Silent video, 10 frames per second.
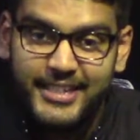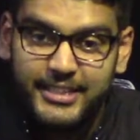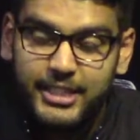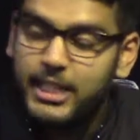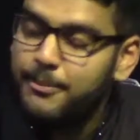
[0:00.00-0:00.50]

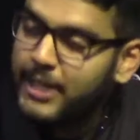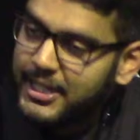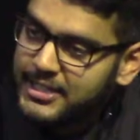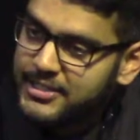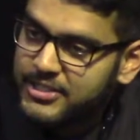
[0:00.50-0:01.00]
The
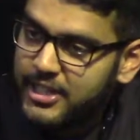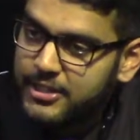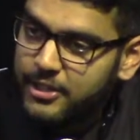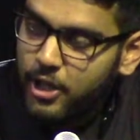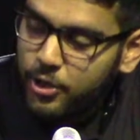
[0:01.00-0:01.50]
companion
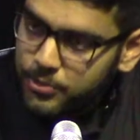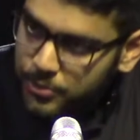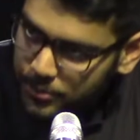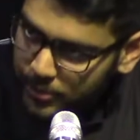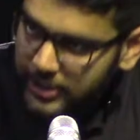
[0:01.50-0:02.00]
said, oh
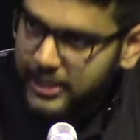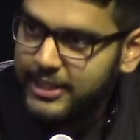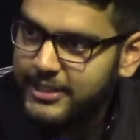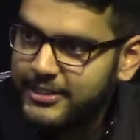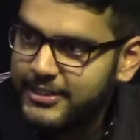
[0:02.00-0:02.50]

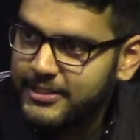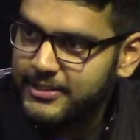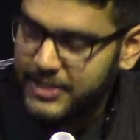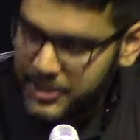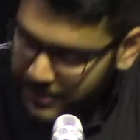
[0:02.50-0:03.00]

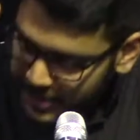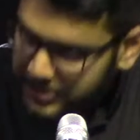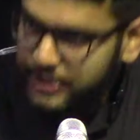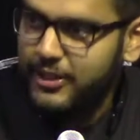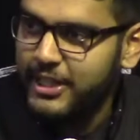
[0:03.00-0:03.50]
Ruhullah, the
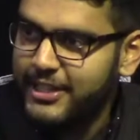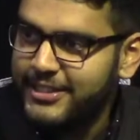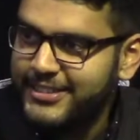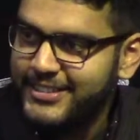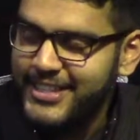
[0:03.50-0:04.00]
Spirit of
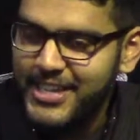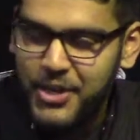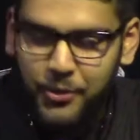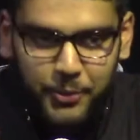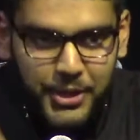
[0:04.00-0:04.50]

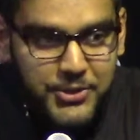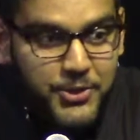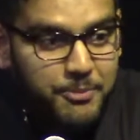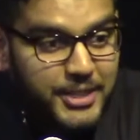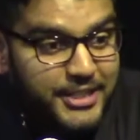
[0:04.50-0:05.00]
Allah, we
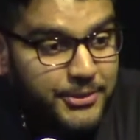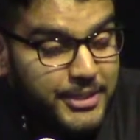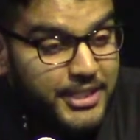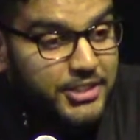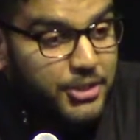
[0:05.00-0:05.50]
should be
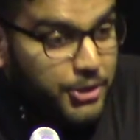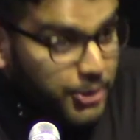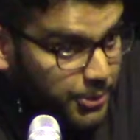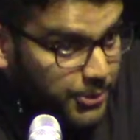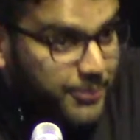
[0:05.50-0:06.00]
doing this to
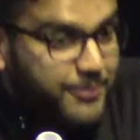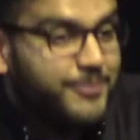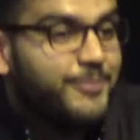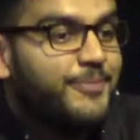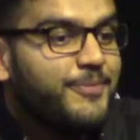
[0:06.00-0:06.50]
you.
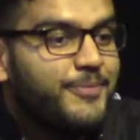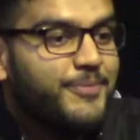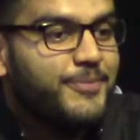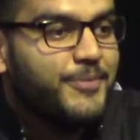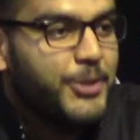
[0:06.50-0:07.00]

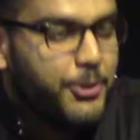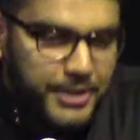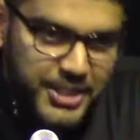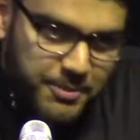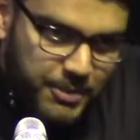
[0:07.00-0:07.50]
You are
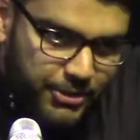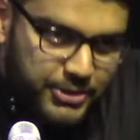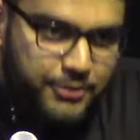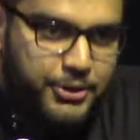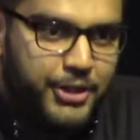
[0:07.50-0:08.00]
the Spirit
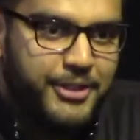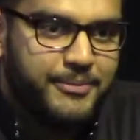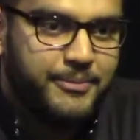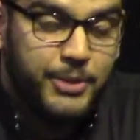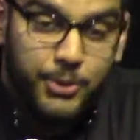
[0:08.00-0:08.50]
of
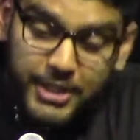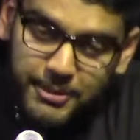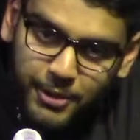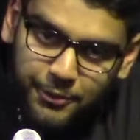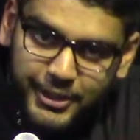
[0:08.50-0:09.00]
God. You are the
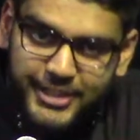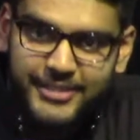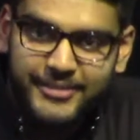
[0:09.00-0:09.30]
Prophet.